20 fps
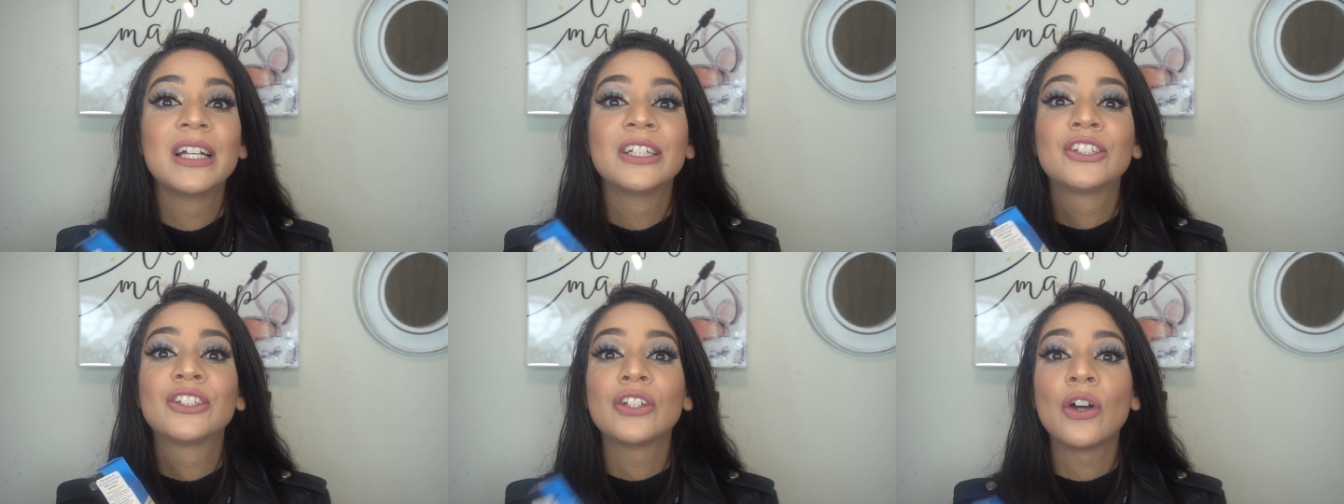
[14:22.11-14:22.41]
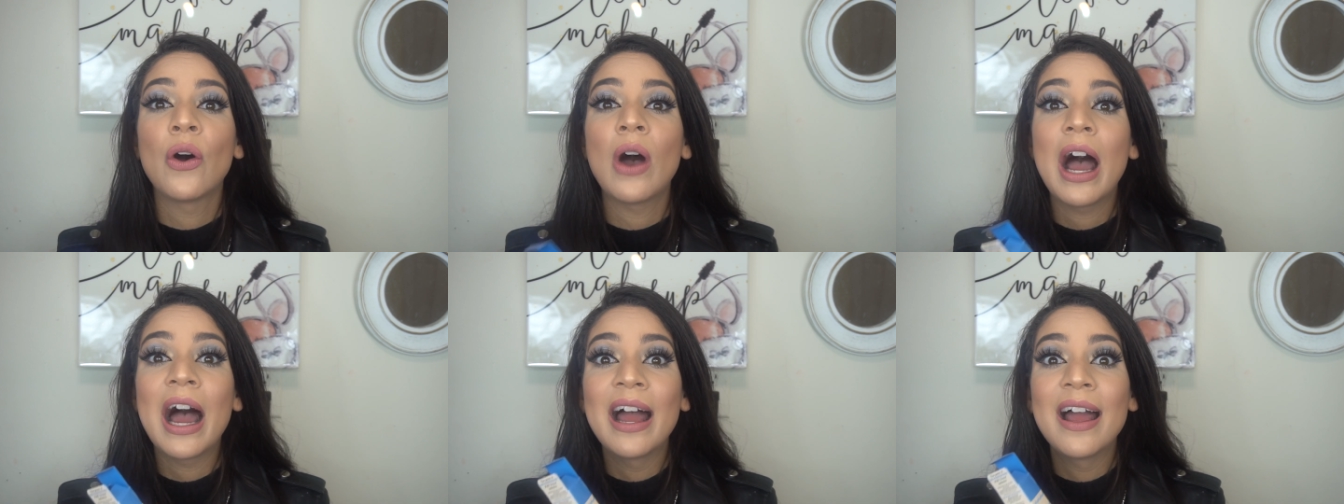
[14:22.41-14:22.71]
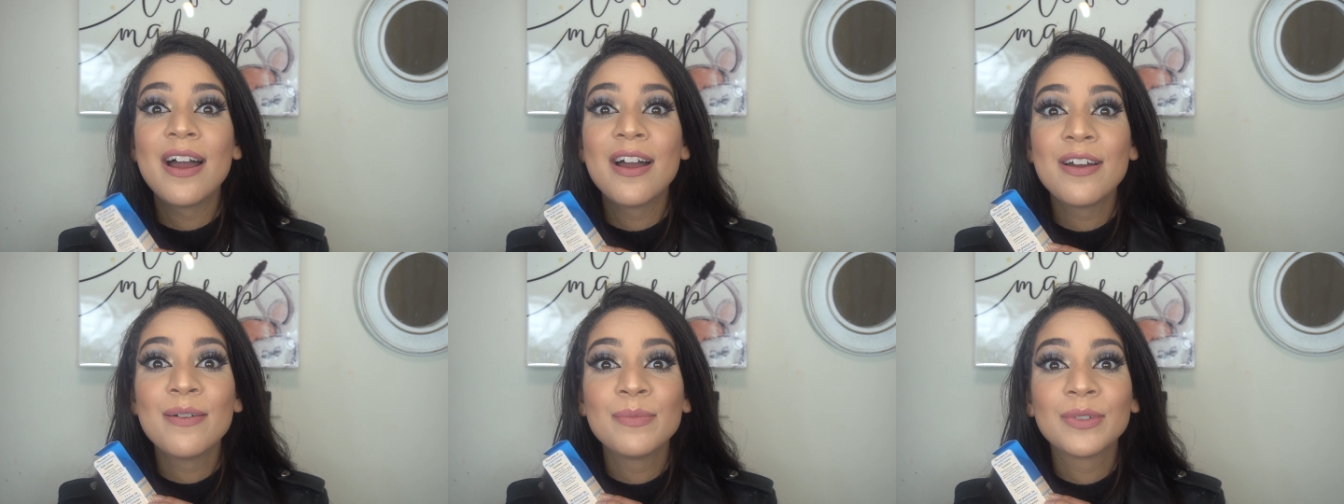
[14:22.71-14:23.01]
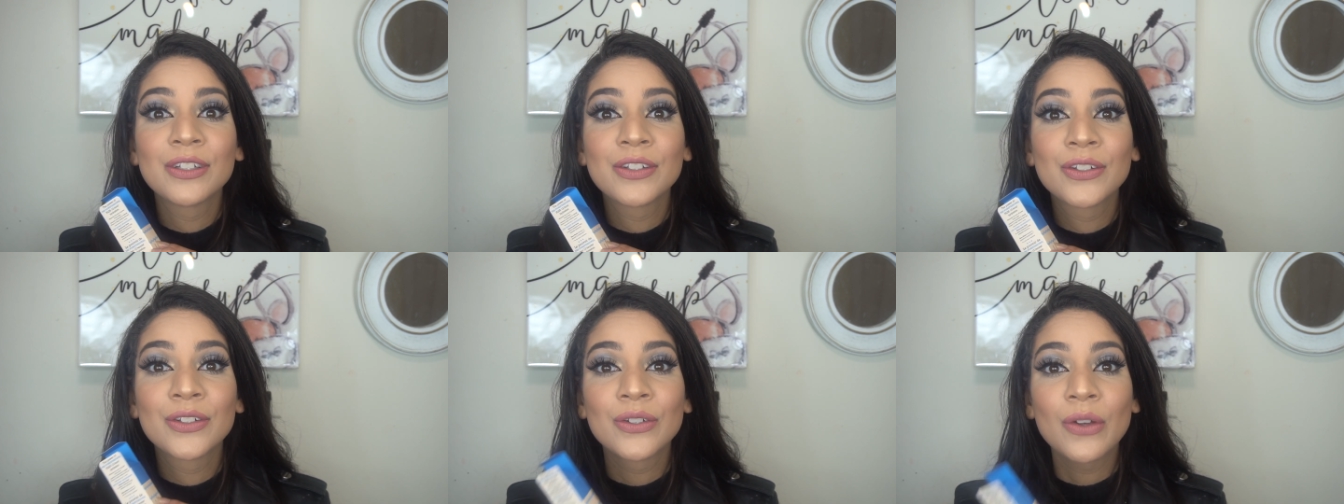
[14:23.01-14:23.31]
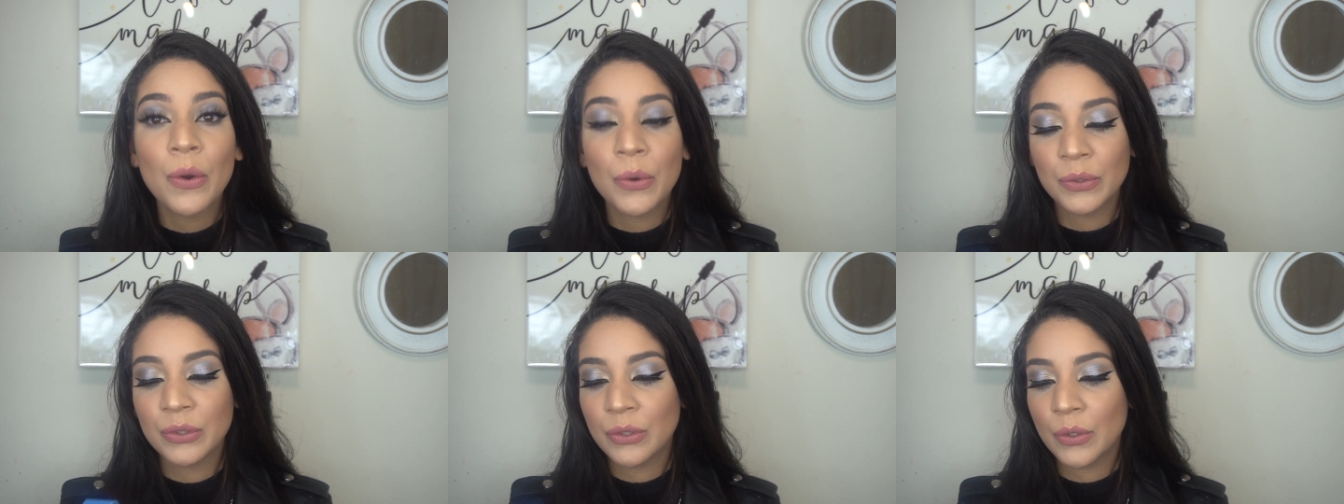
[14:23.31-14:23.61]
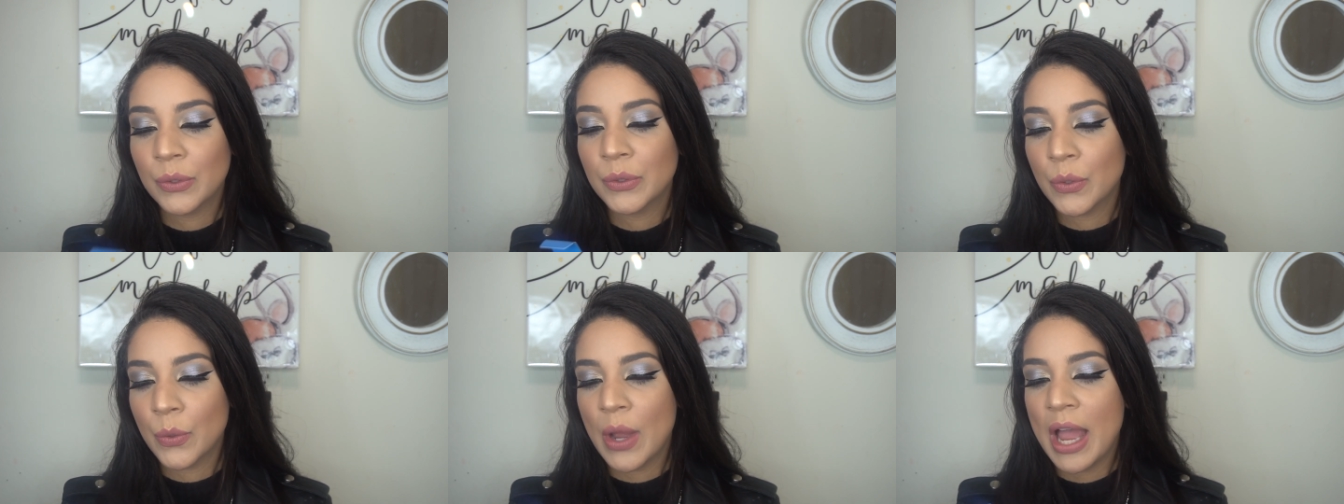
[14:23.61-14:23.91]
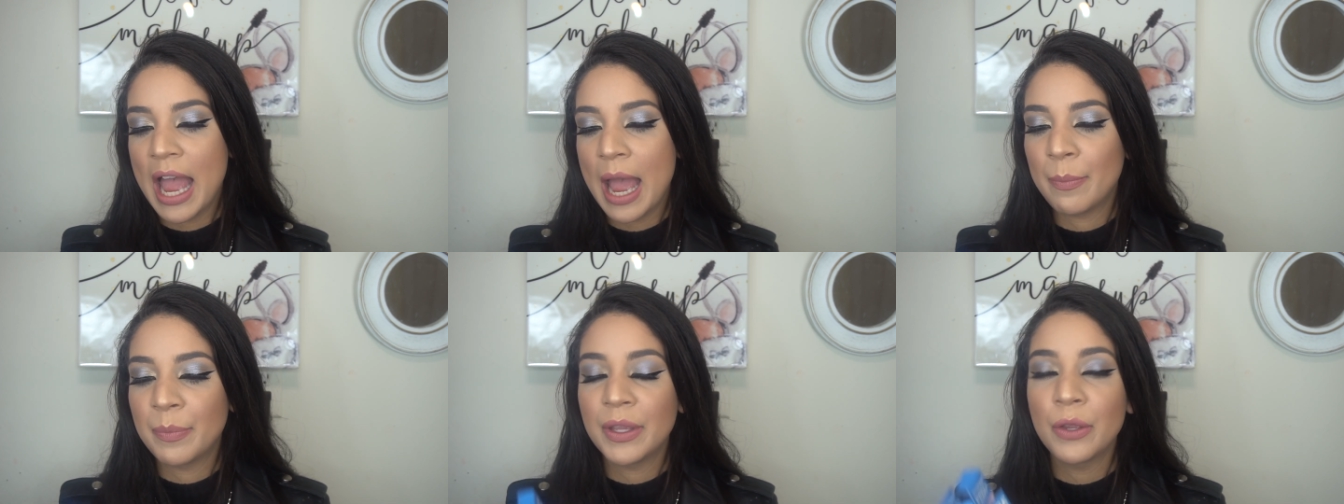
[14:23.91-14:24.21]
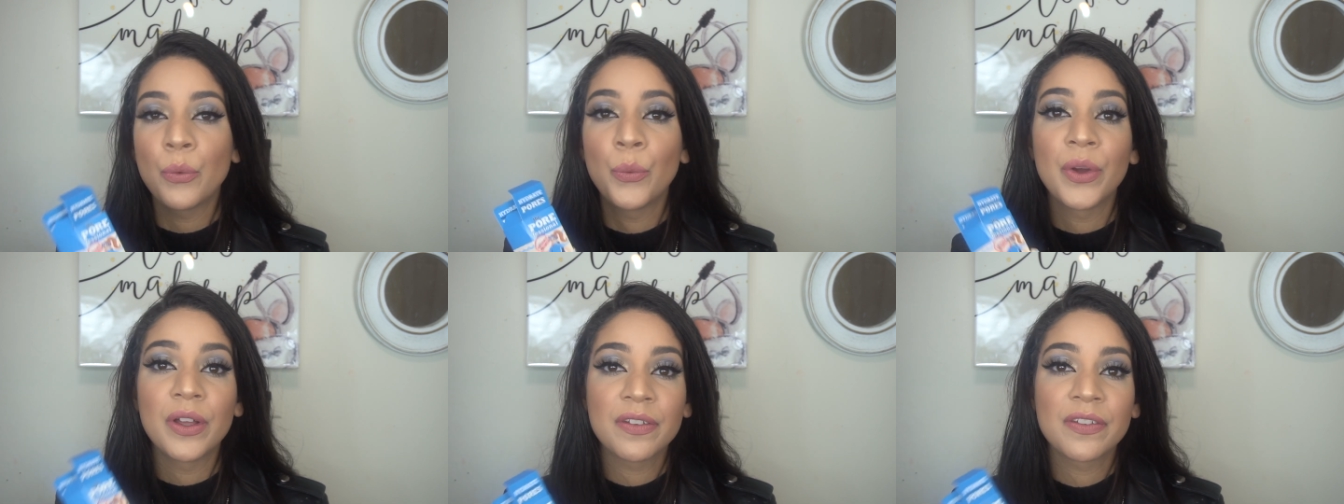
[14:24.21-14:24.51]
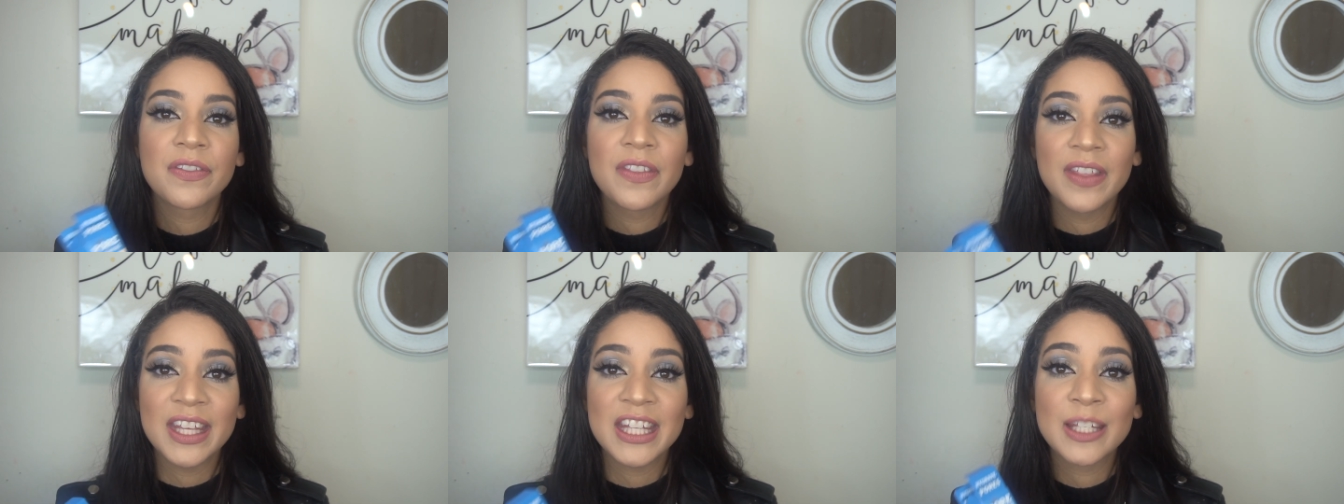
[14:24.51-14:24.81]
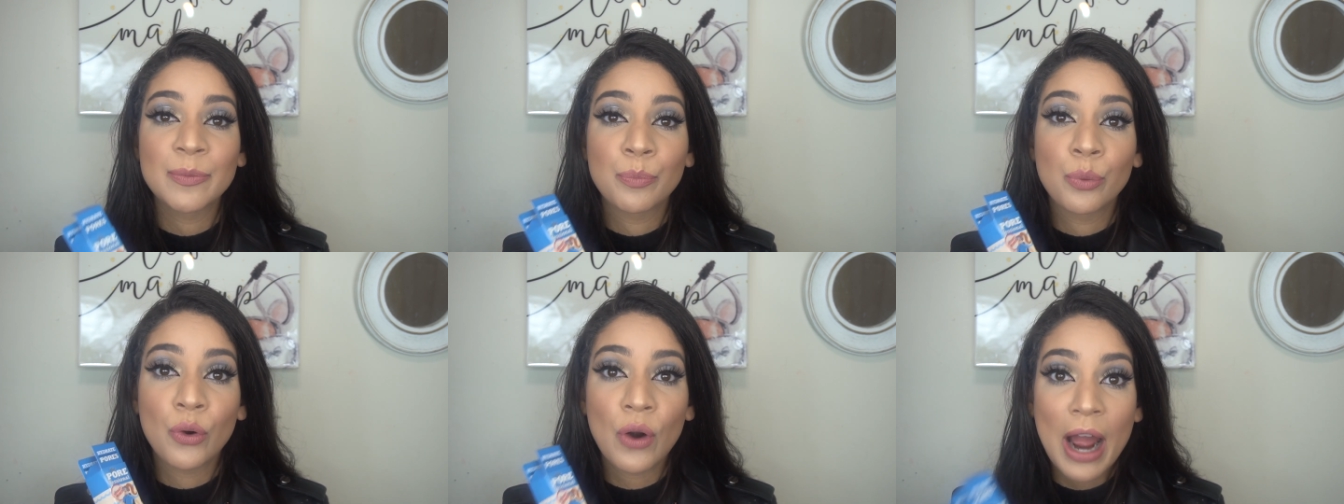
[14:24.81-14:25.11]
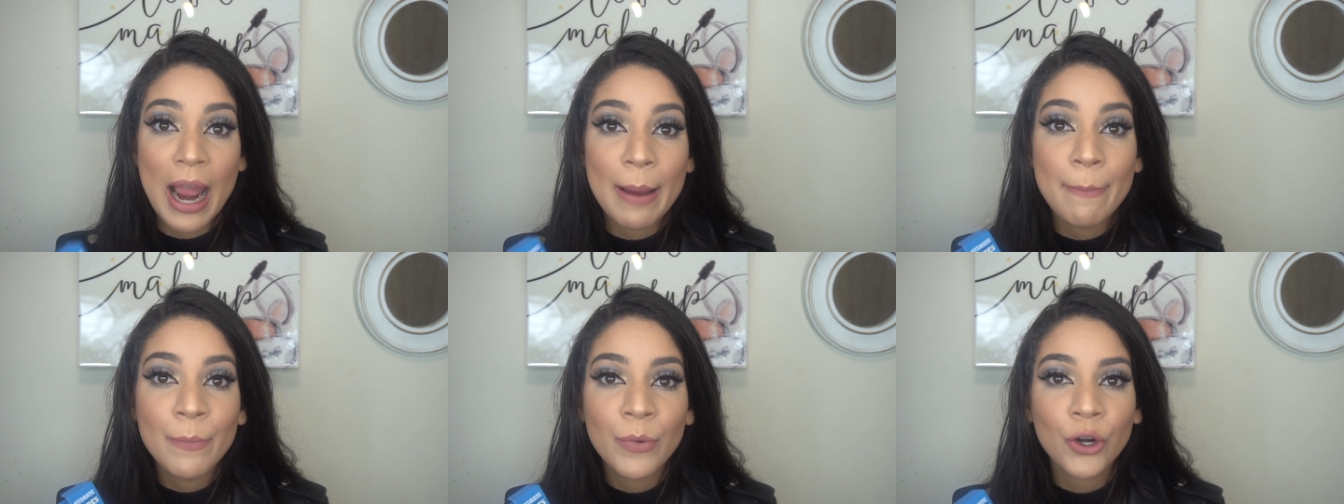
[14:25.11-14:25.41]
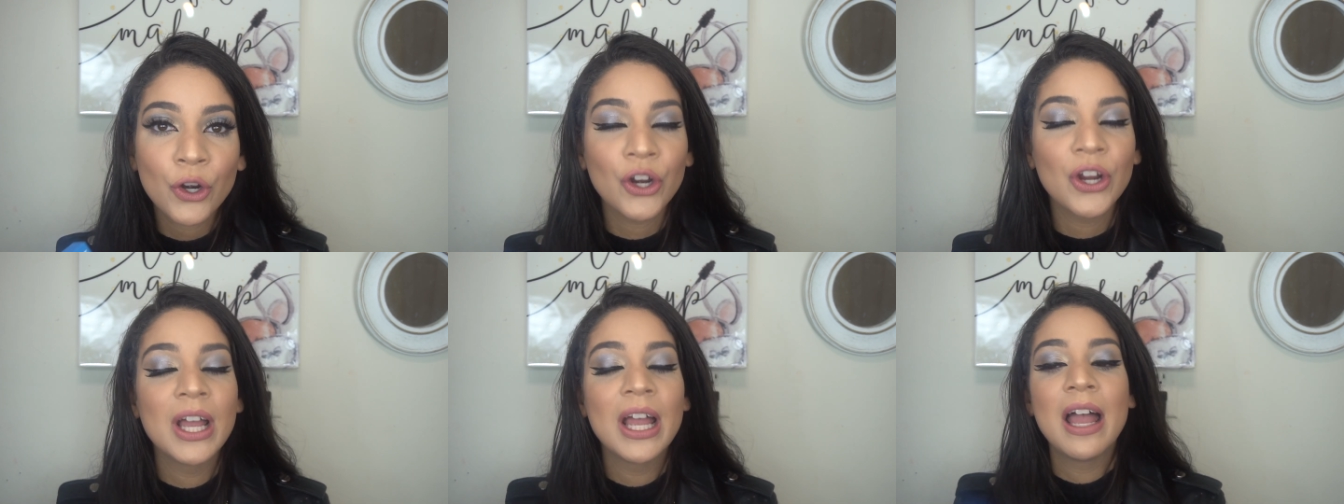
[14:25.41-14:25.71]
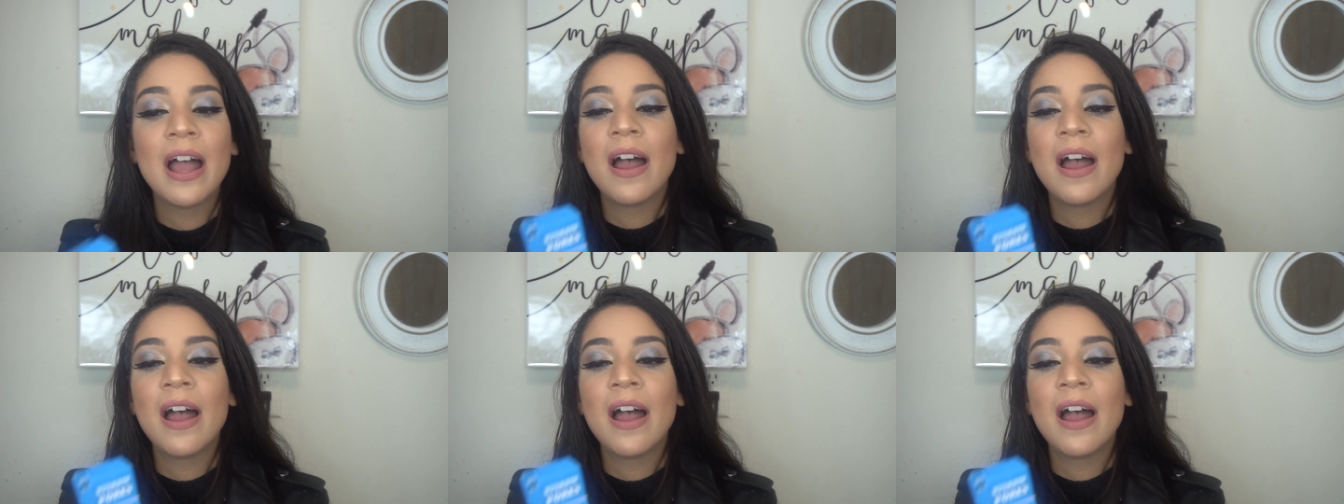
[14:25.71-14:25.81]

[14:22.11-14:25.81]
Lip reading: So I am so happy with this primer.